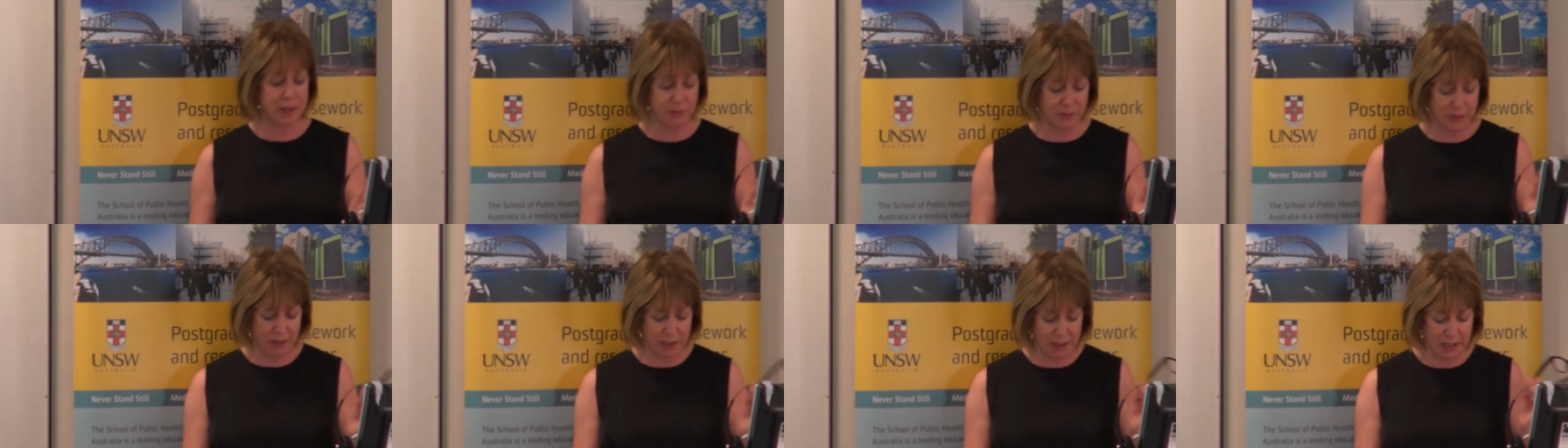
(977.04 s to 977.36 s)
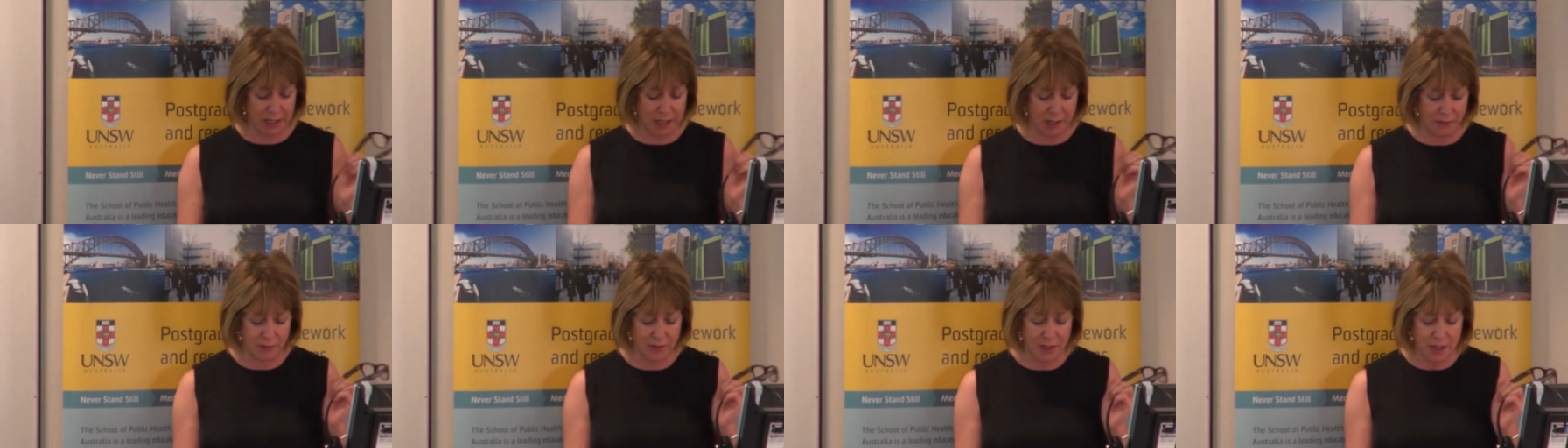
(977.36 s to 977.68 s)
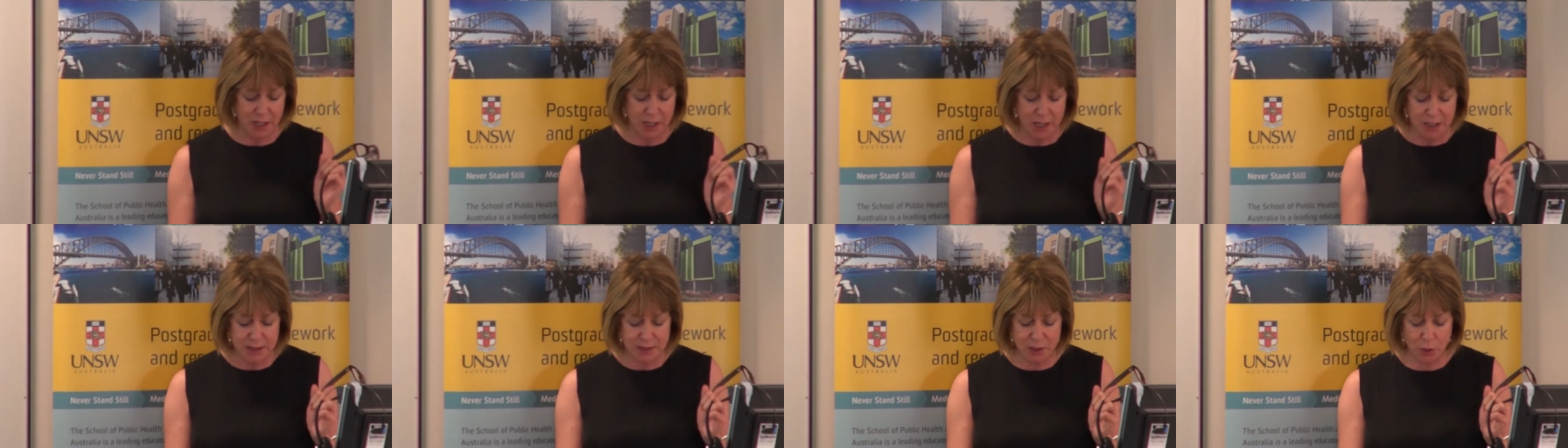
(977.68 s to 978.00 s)
of the glove.
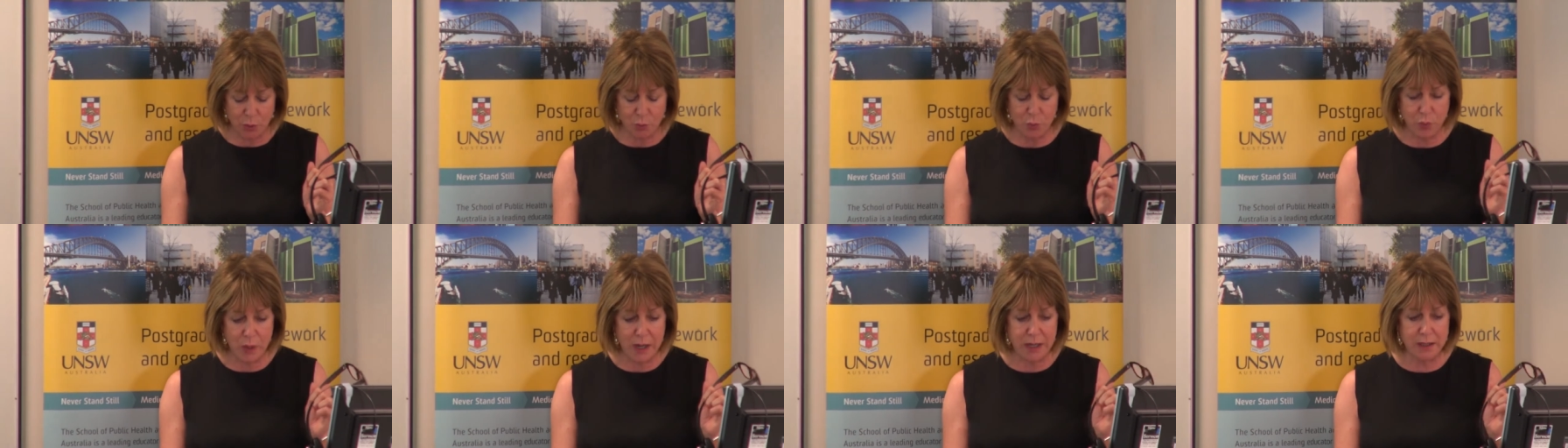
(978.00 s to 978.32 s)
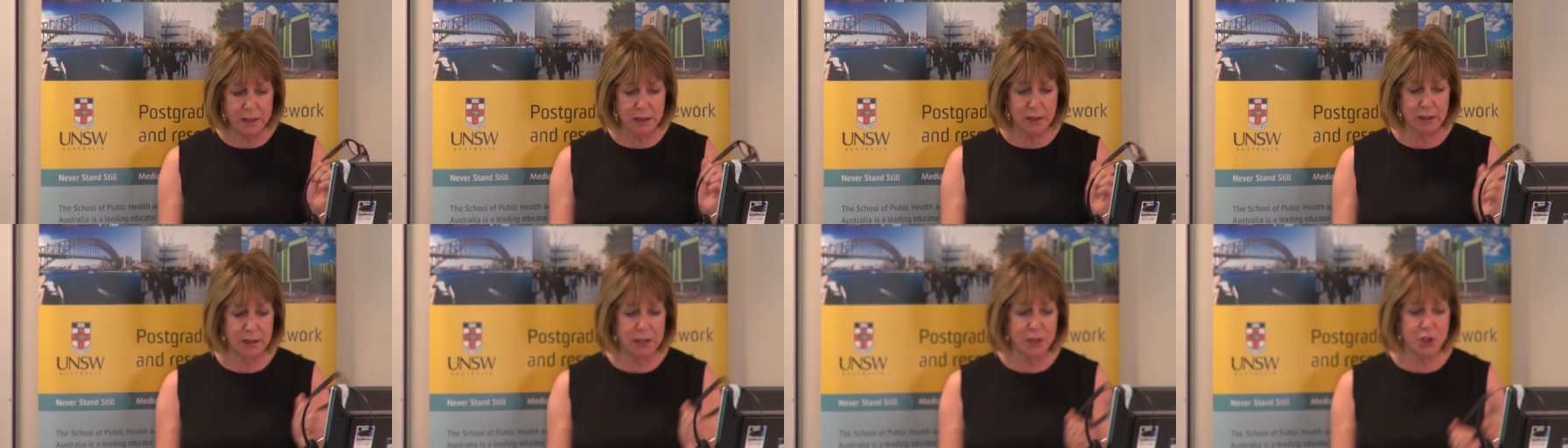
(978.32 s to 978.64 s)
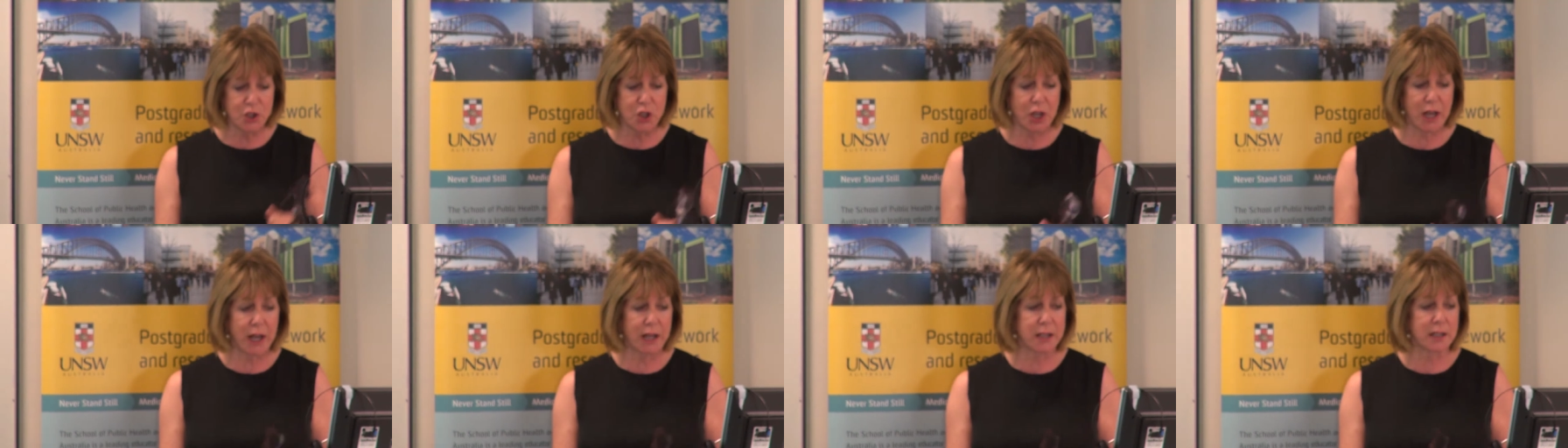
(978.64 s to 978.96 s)
So regularly
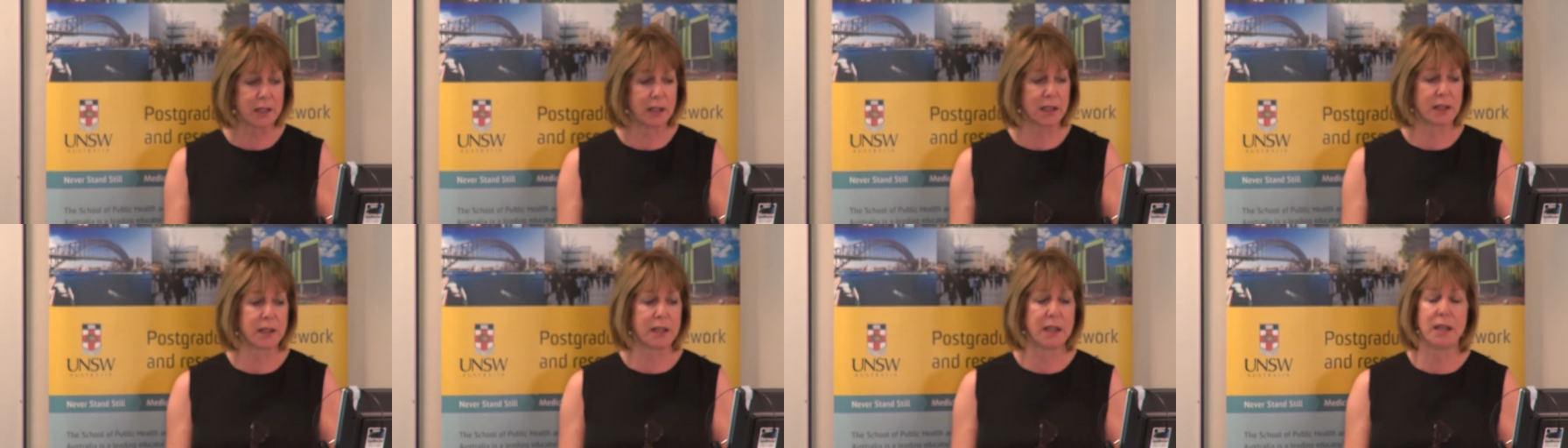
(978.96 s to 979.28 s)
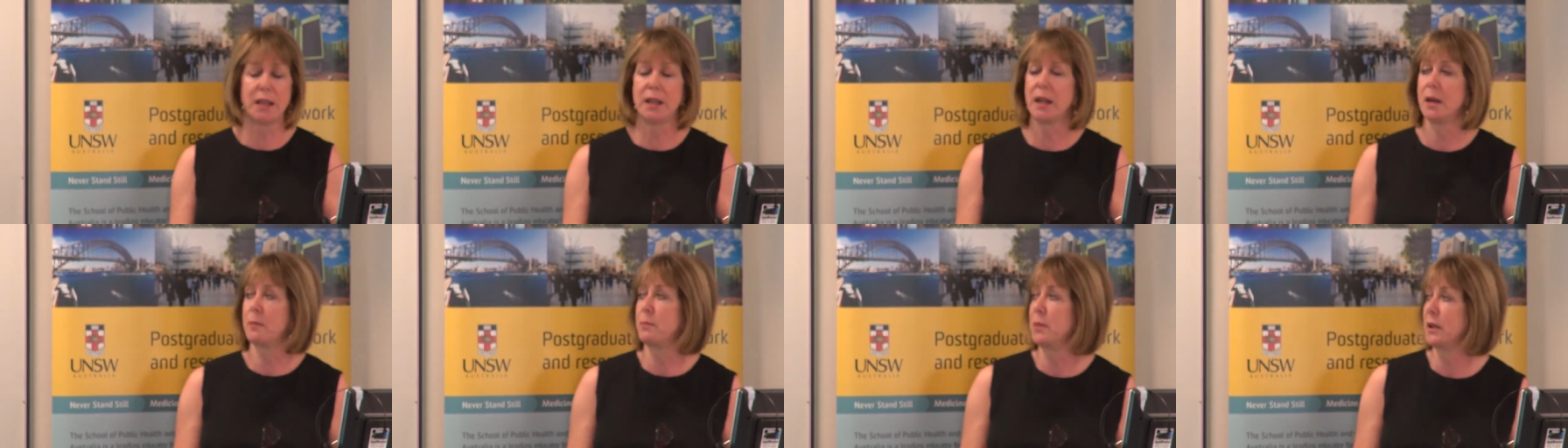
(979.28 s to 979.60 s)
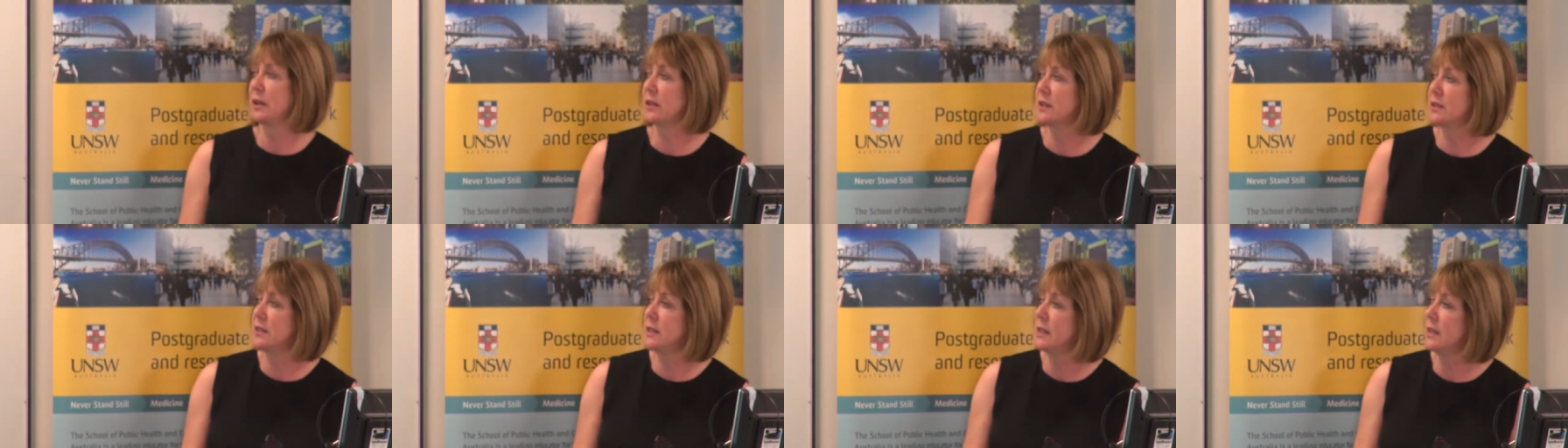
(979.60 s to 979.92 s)
check the
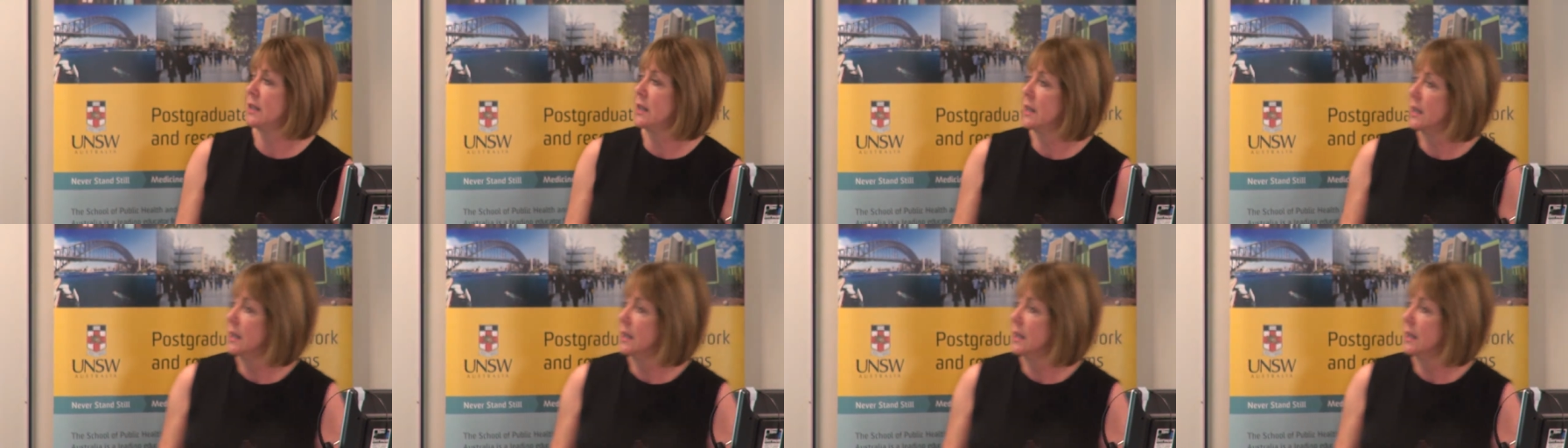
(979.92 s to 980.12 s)
ability.